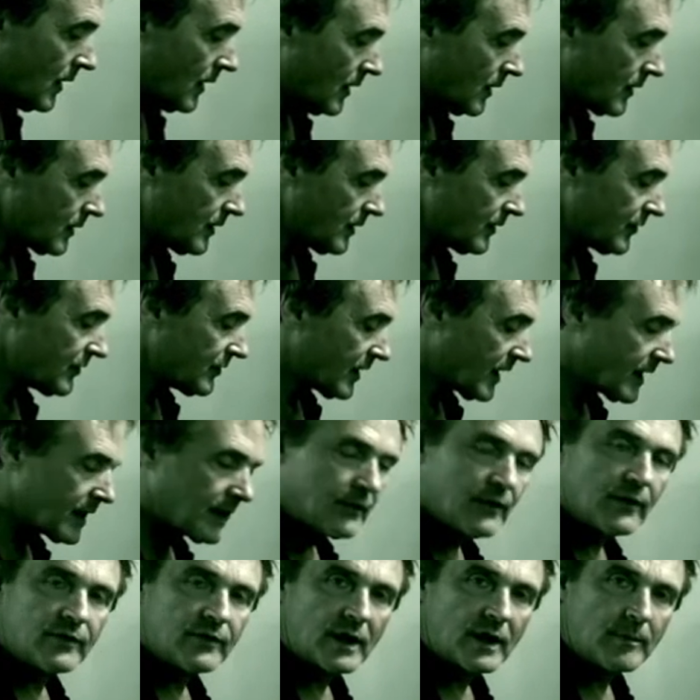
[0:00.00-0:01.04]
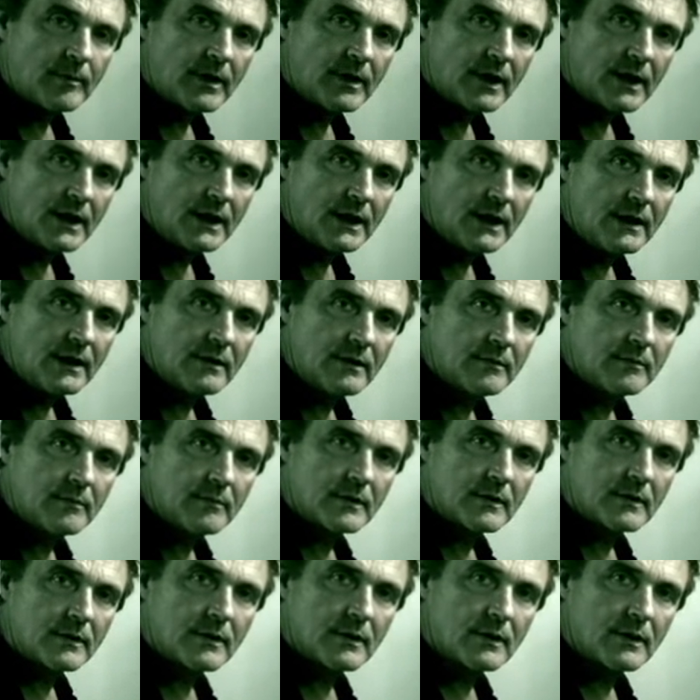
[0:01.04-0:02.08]
Going to stay in the same key
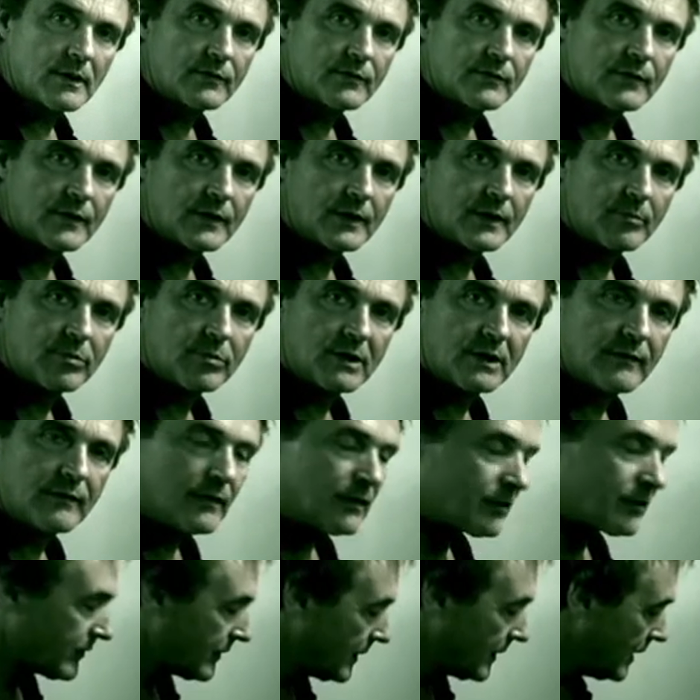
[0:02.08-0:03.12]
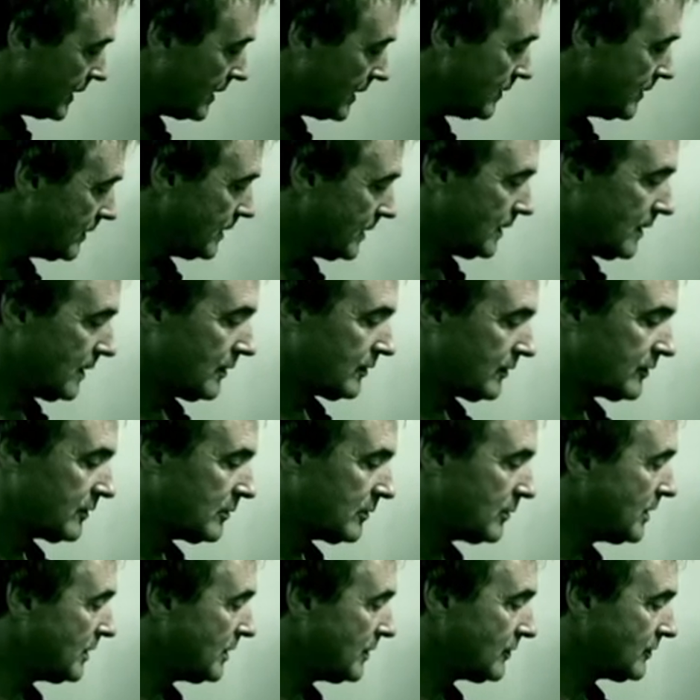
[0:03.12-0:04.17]
as for the previous video, so
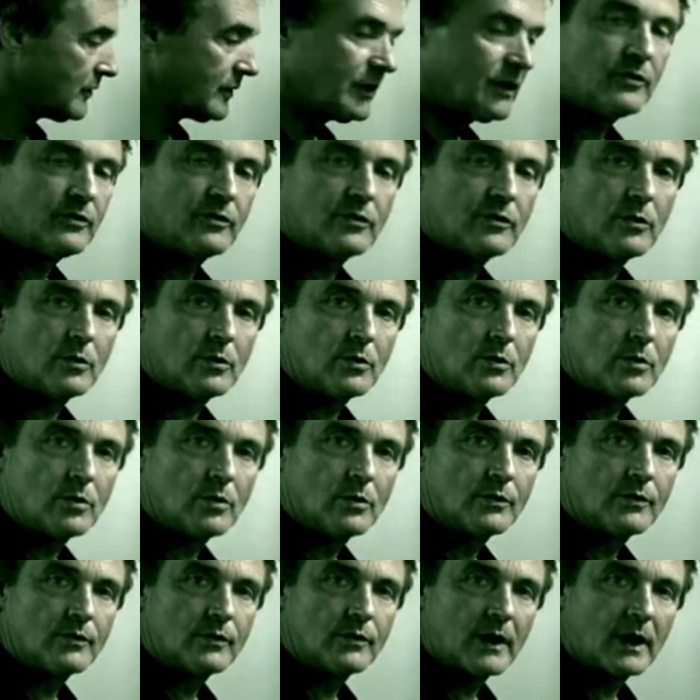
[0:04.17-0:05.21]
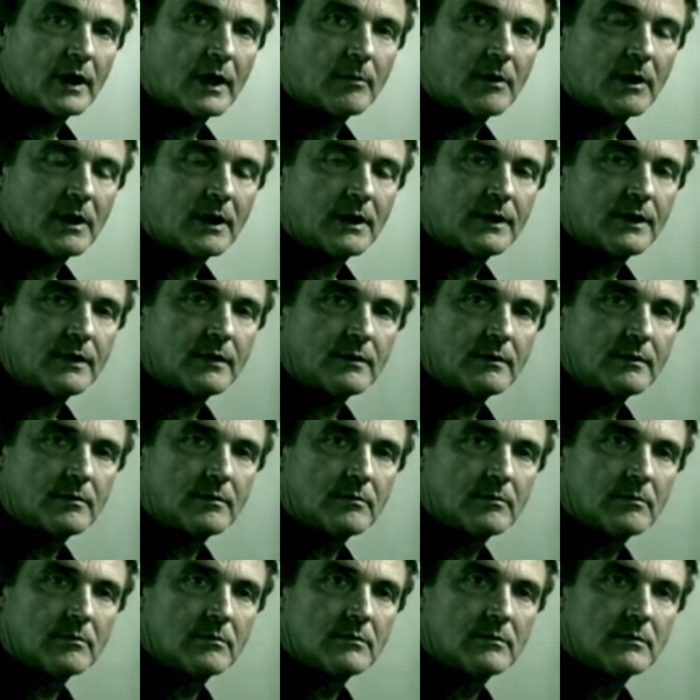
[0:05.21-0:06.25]
we're using these two chords, A minor
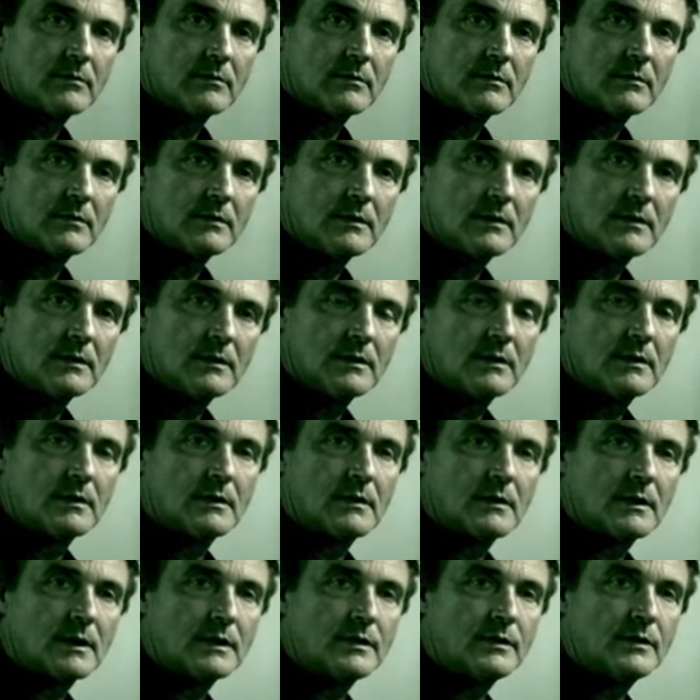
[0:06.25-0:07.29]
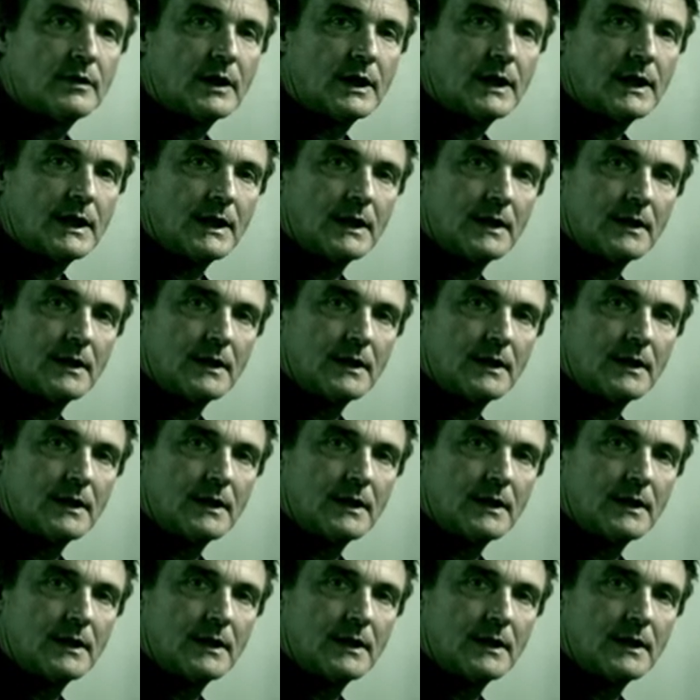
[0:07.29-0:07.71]
and D.